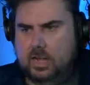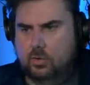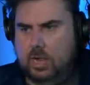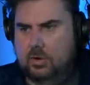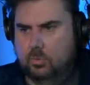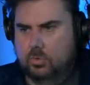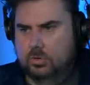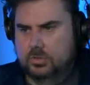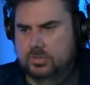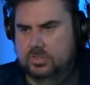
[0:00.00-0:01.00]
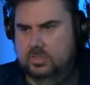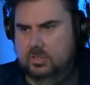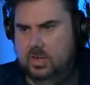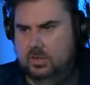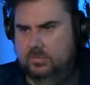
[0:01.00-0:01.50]
Well, Outer Worlds did
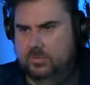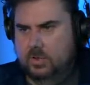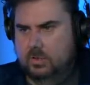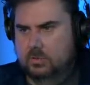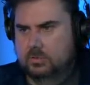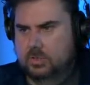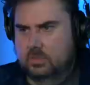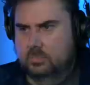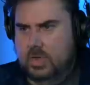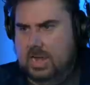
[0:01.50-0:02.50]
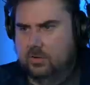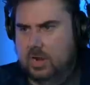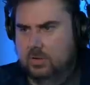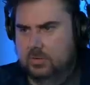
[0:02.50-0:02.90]
not fall to the background